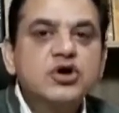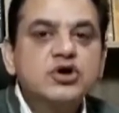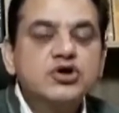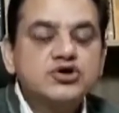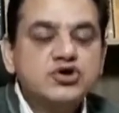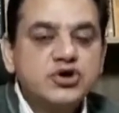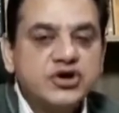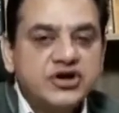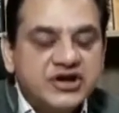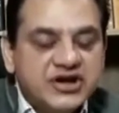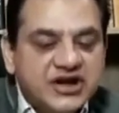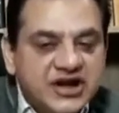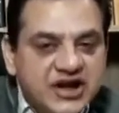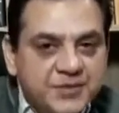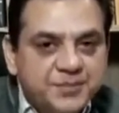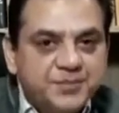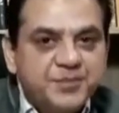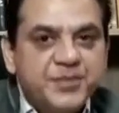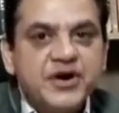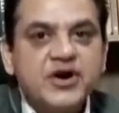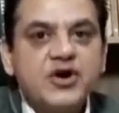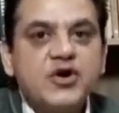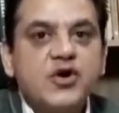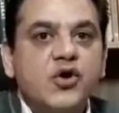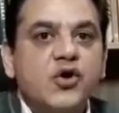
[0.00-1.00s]
So
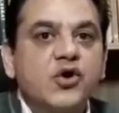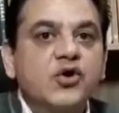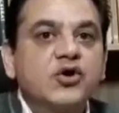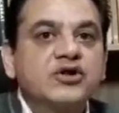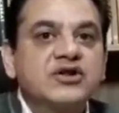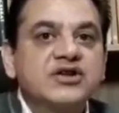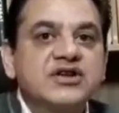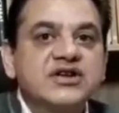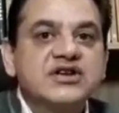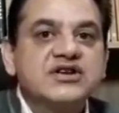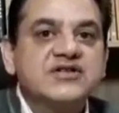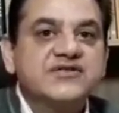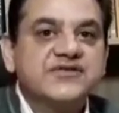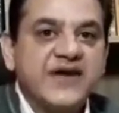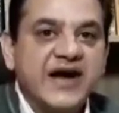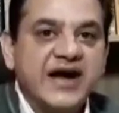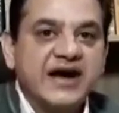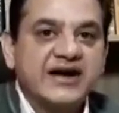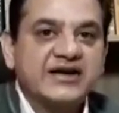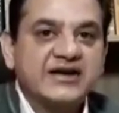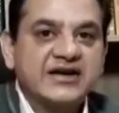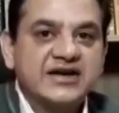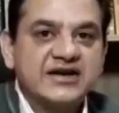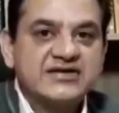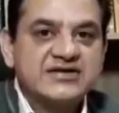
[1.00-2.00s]
keeping all these
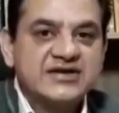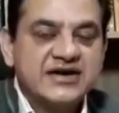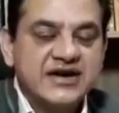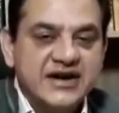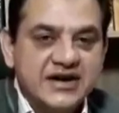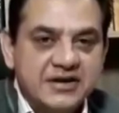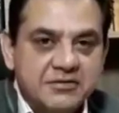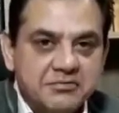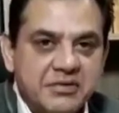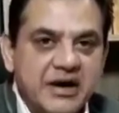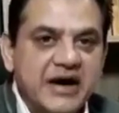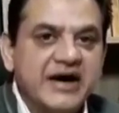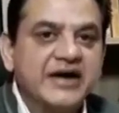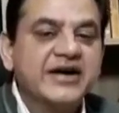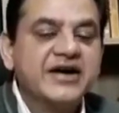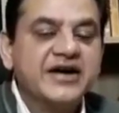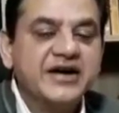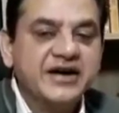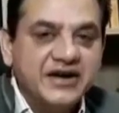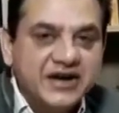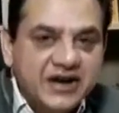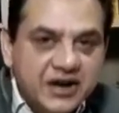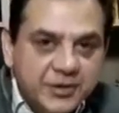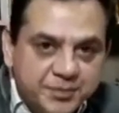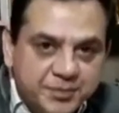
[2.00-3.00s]
factors in mind,
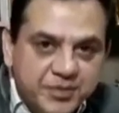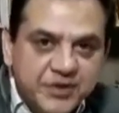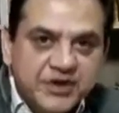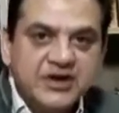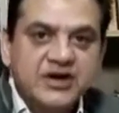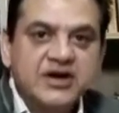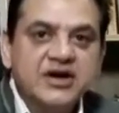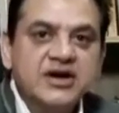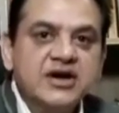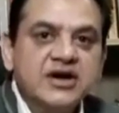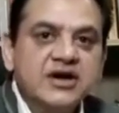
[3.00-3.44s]
and keeping